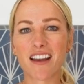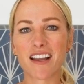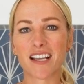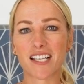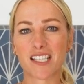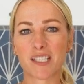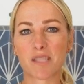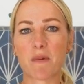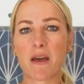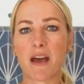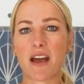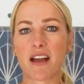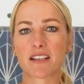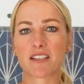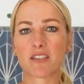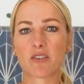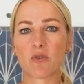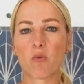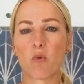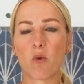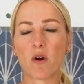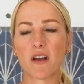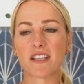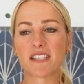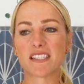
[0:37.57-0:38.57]
expect
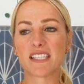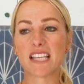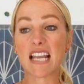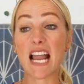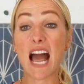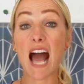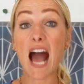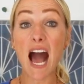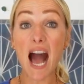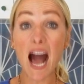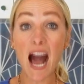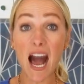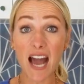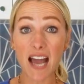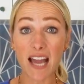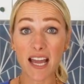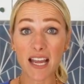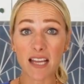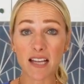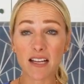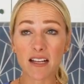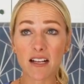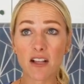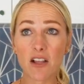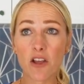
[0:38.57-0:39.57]
was that
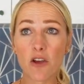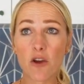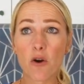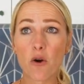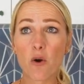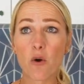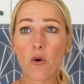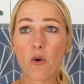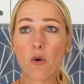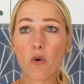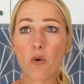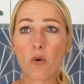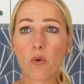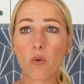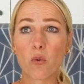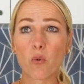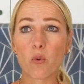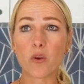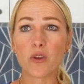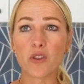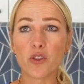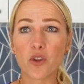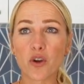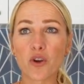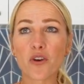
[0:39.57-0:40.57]
I
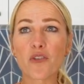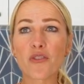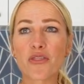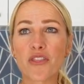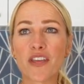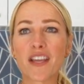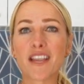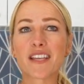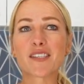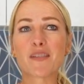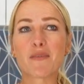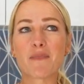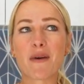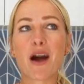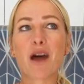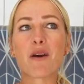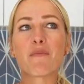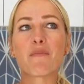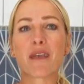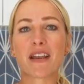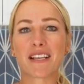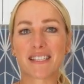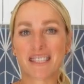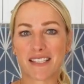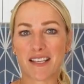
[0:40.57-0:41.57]
would learn things about
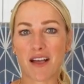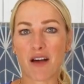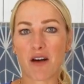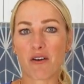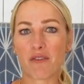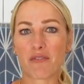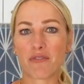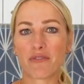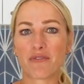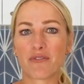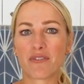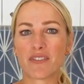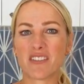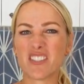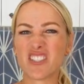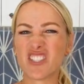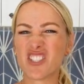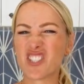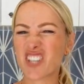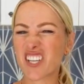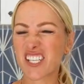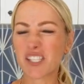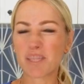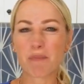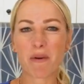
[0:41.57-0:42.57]
myself
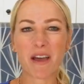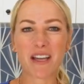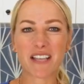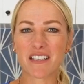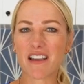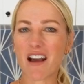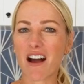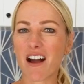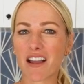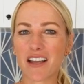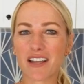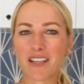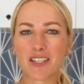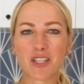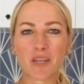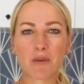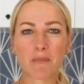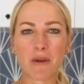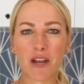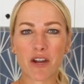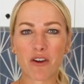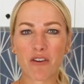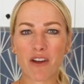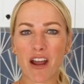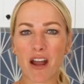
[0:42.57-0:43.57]
just by talking to
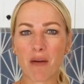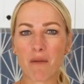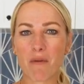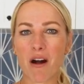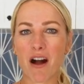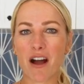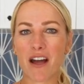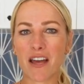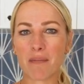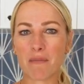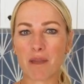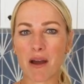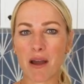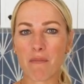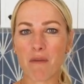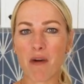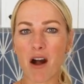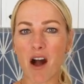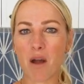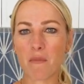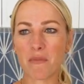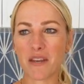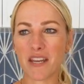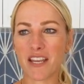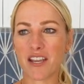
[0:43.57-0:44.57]
my grandma and my
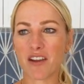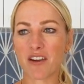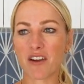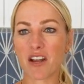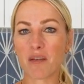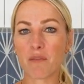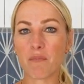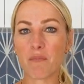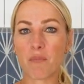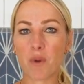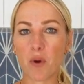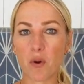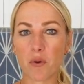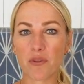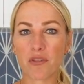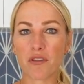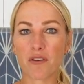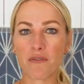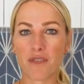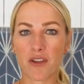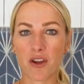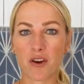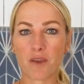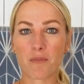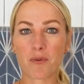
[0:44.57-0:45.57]
mom and hearing both
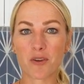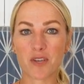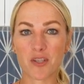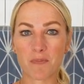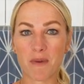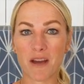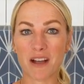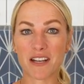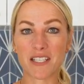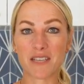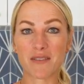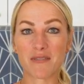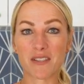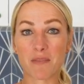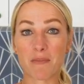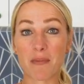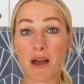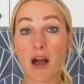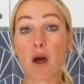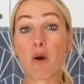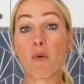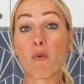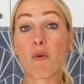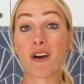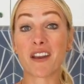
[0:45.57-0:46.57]
of their perspectives
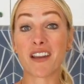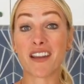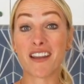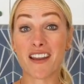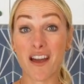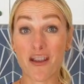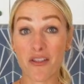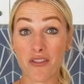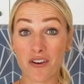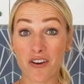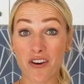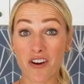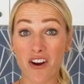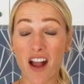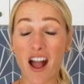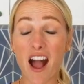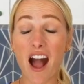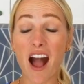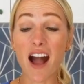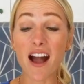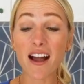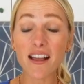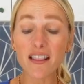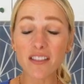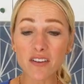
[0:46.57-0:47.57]
about one another.
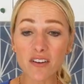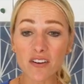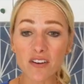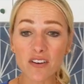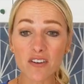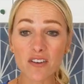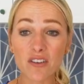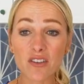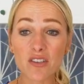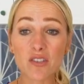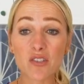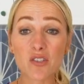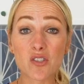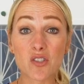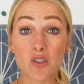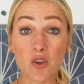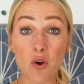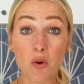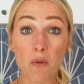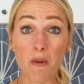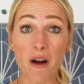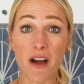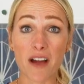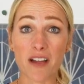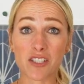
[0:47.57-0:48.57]
I learned
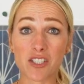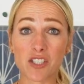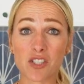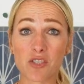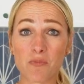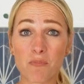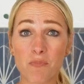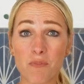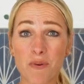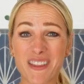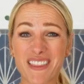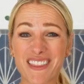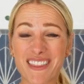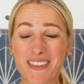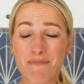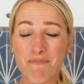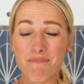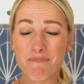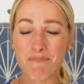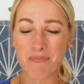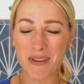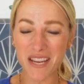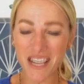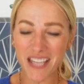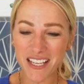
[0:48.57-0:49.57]
so much, but the
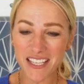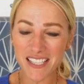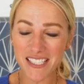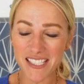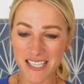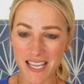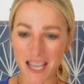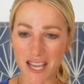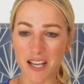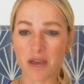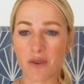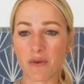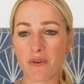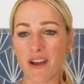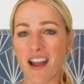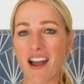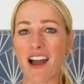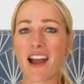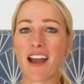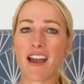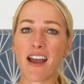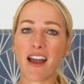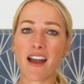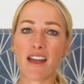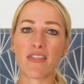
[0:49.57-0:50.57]
biggest takeaway
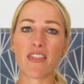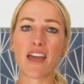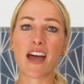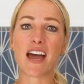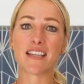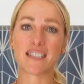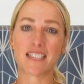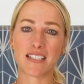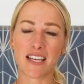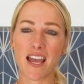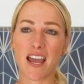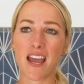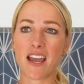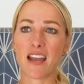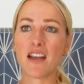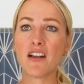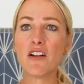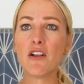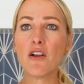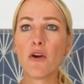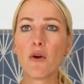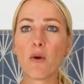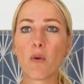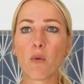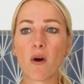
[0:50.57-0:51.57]
I had that day
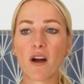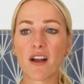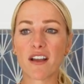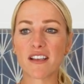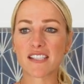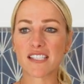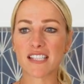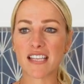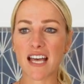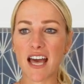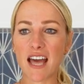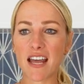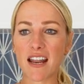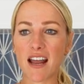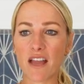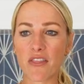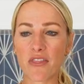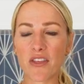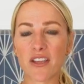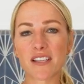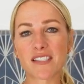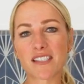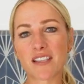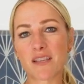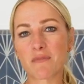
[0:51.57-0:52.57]
was that I
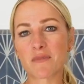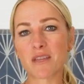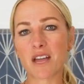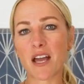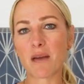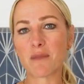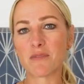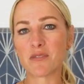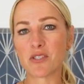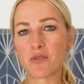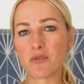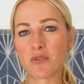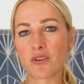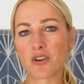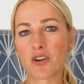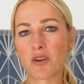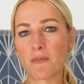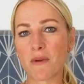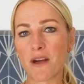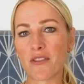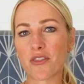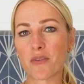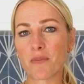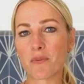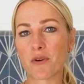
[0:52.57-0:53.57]
think sometimes you learn
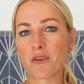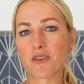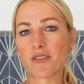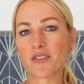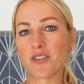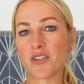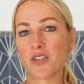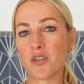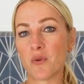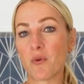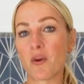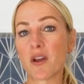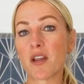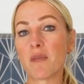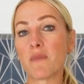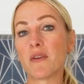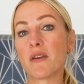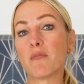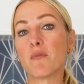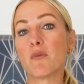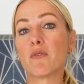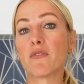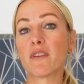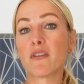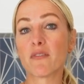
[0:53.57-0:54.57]
about the person you want to be
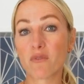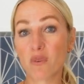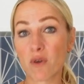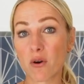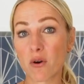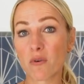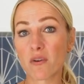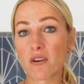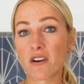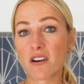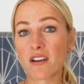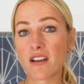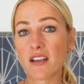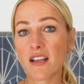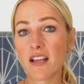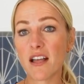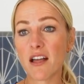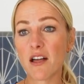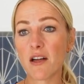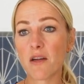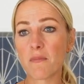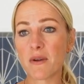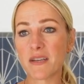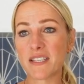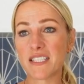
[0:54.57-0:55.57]
moving forward
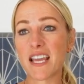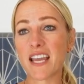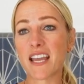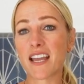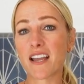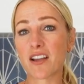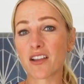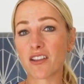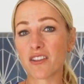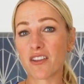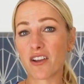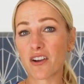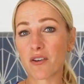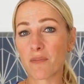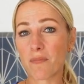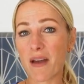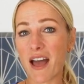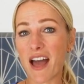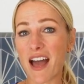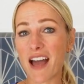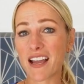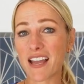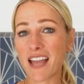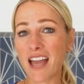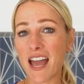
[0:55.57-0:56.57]
by taking a look
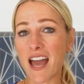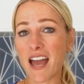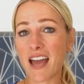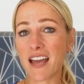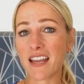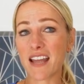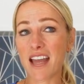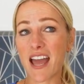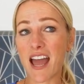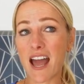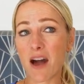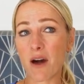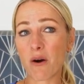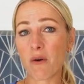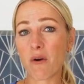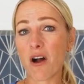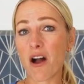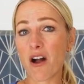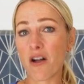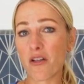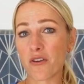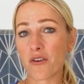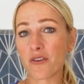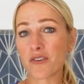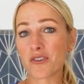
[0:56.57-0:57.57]
back at how
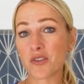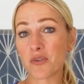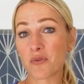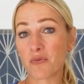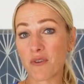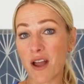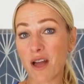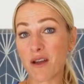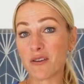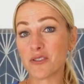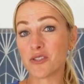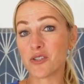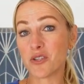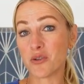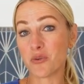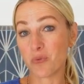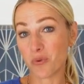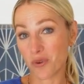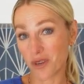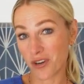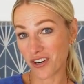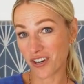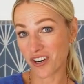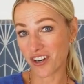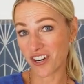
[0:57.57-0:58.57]
others around you
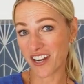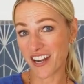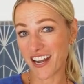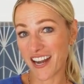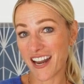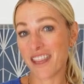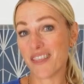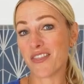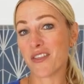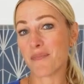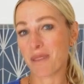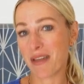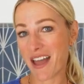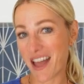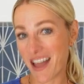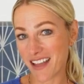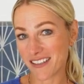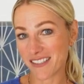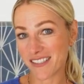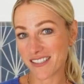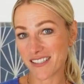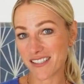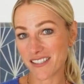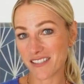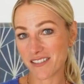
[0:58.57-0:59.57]
were in the
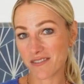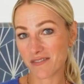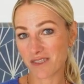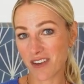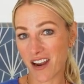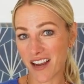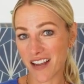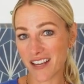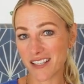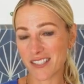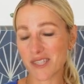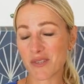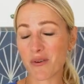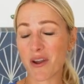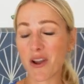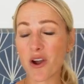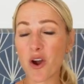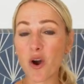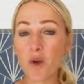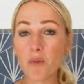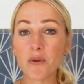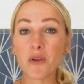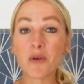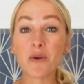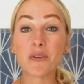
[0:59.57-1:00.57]
past, right? So I
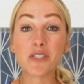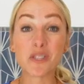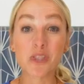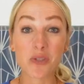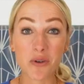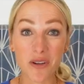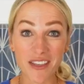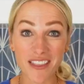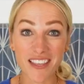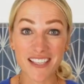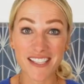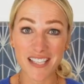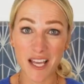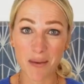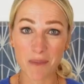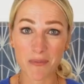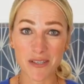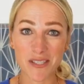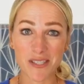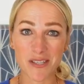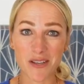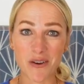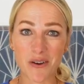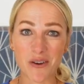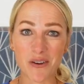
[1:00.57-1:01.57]
hope you enjoy this
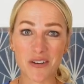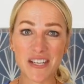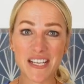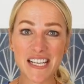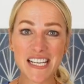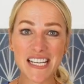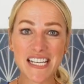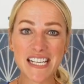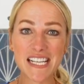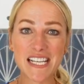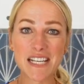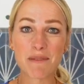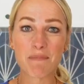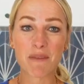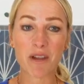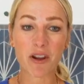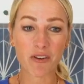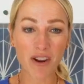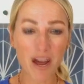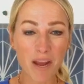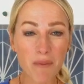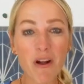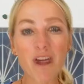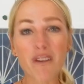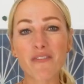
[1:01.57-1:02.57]
episode. My
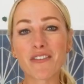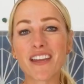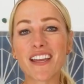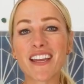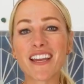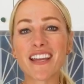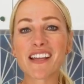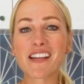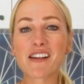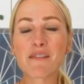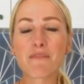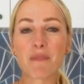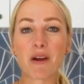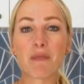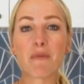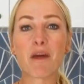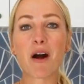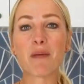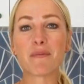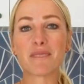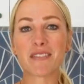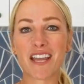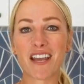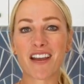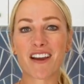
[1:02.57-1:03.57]
Grandma Vee, my
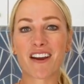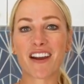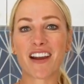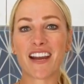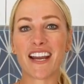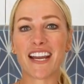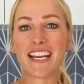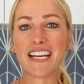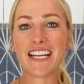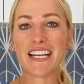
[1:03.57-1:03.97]
mom Terri,